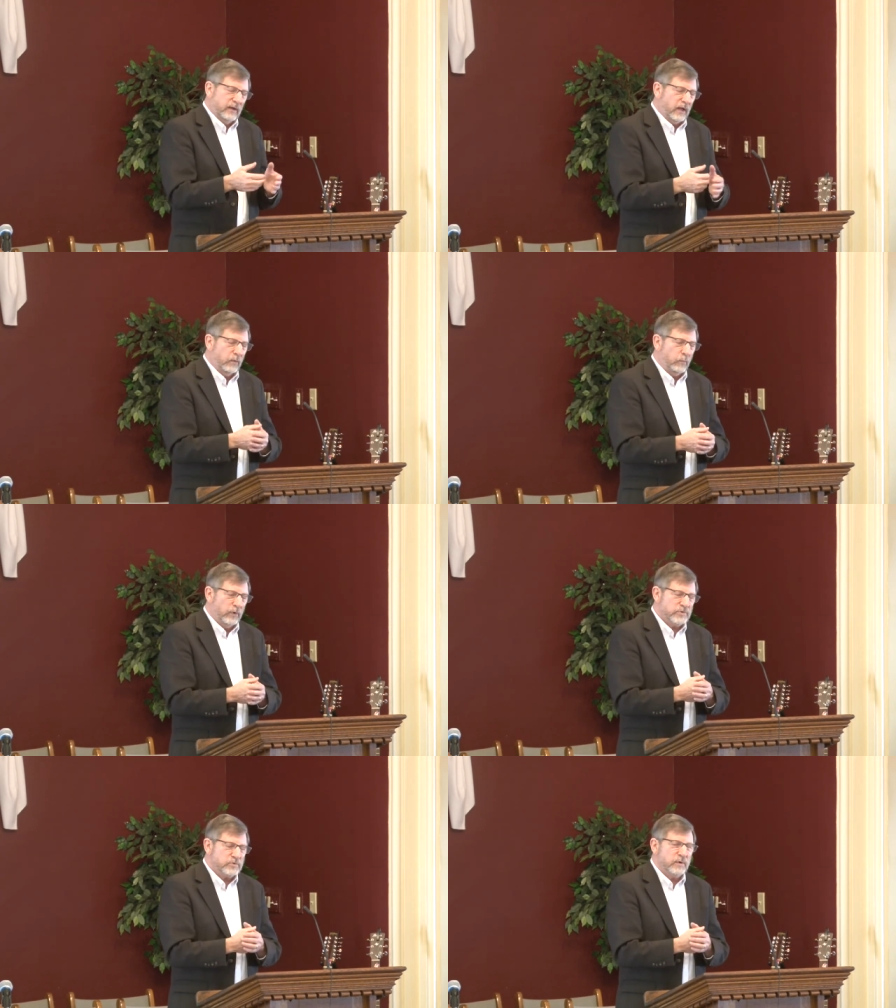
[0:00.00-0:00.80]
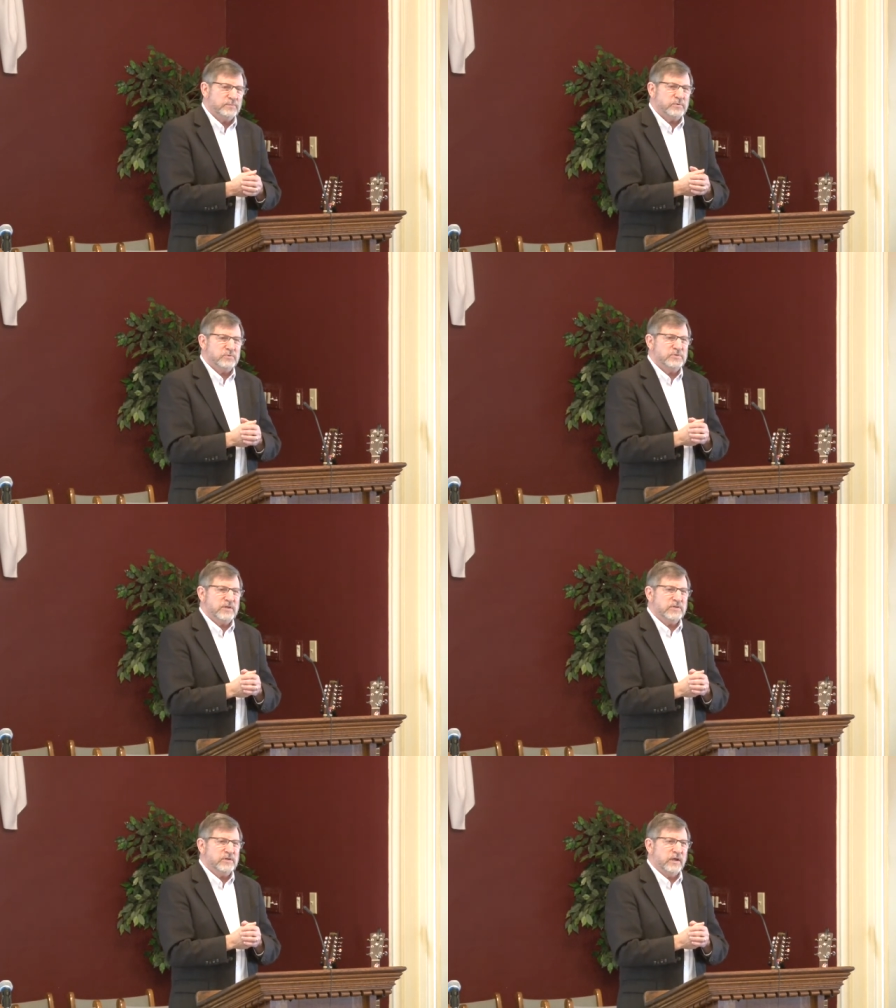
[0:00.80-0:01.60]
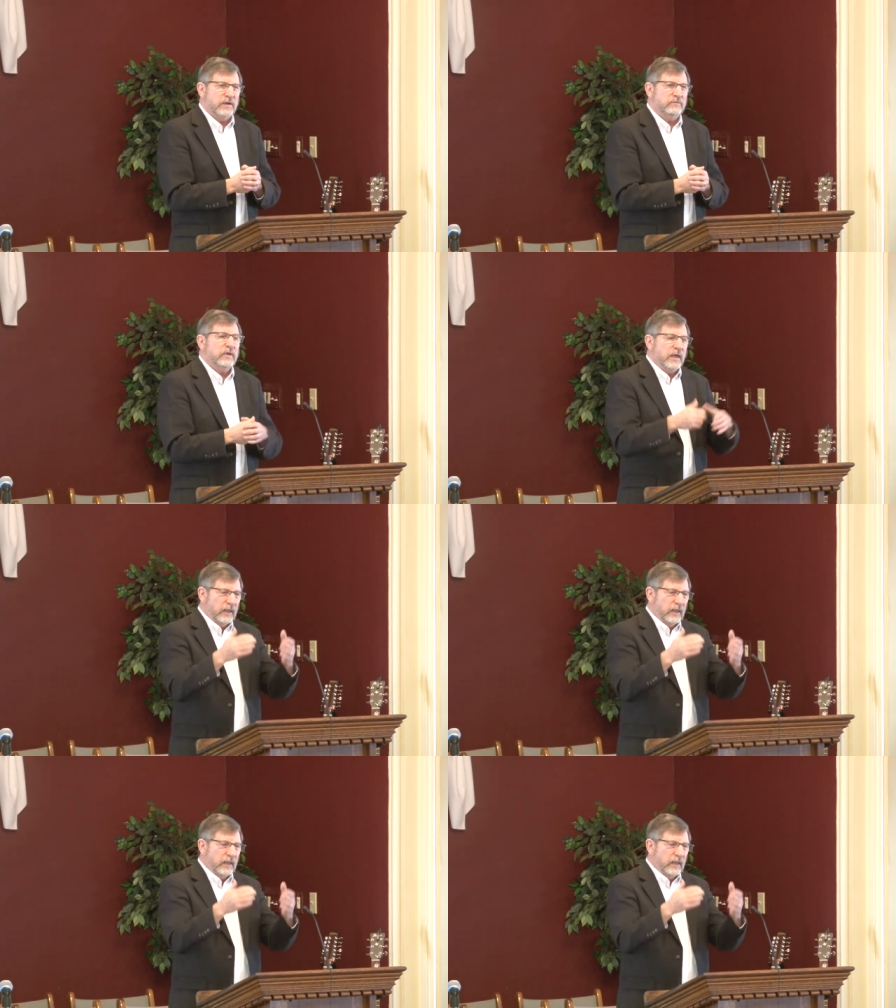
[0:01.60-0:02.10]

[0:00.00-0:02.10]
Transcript: uh, what Scripture is teaching us